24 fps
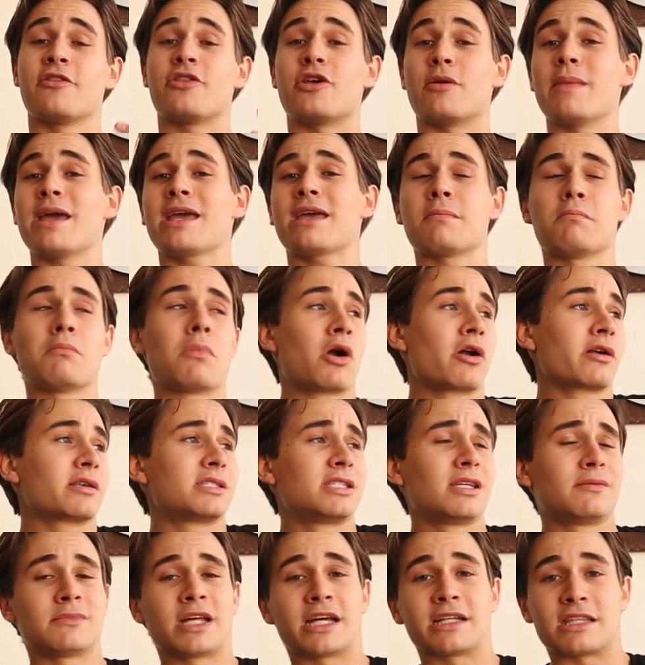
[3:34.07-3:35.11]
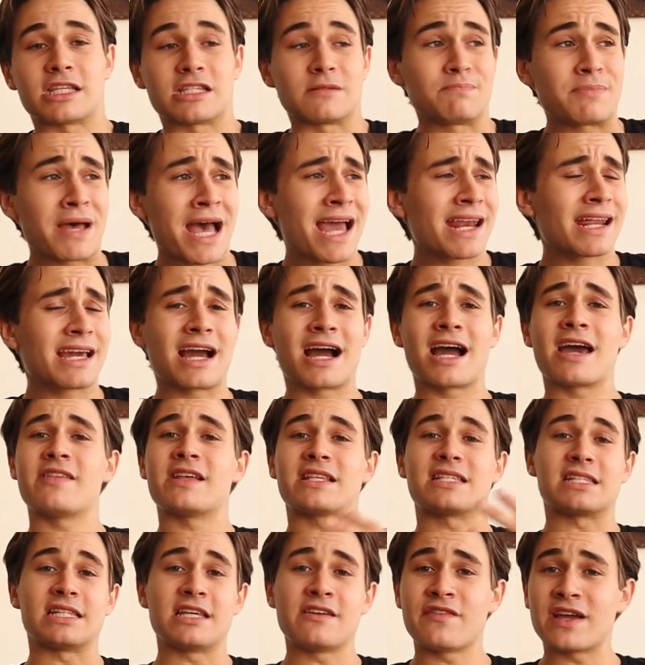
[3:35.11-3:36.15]
They're making Mark seem like this bad guy
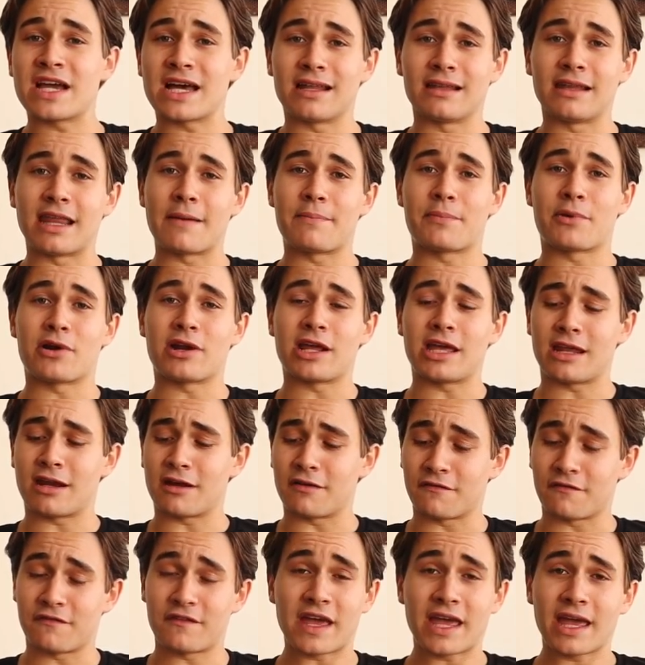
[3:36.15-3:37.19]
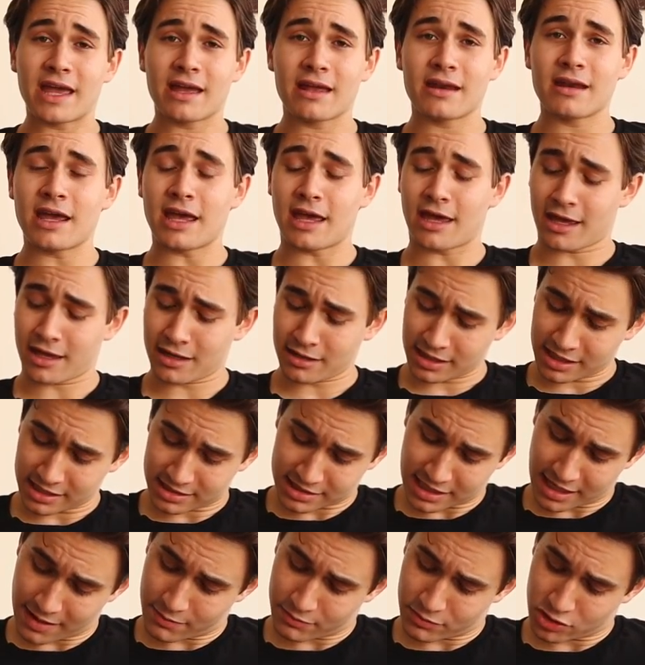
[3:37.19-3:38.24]
that's leaving a leopard in a van. And
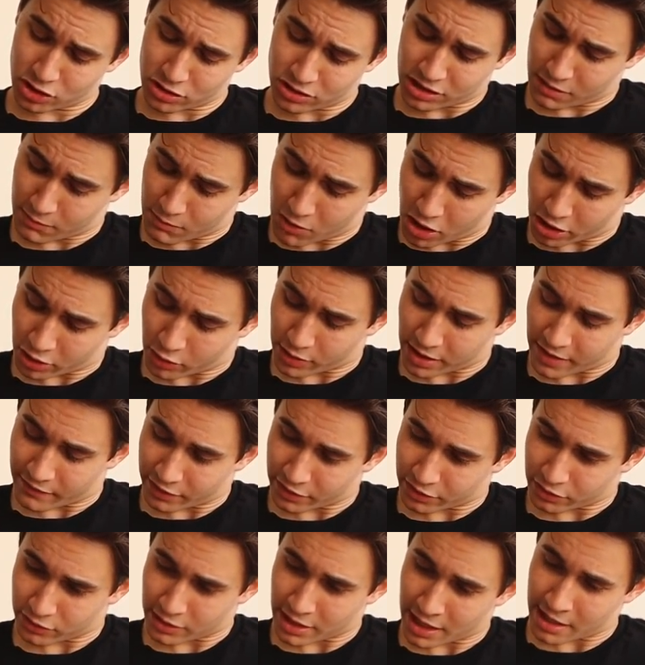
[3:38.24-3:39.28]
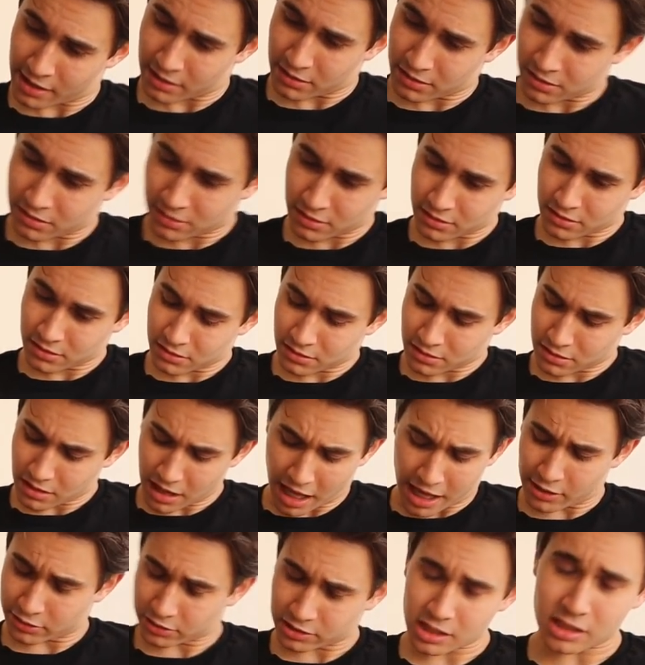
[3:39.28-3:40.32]
Kasem, do you think Mark would ever do that?
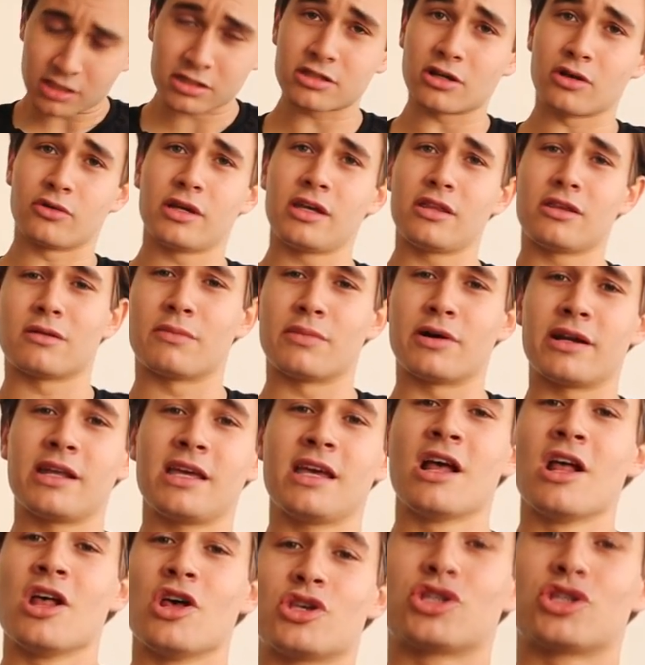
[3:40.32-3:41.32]
I don't think so either, buddy.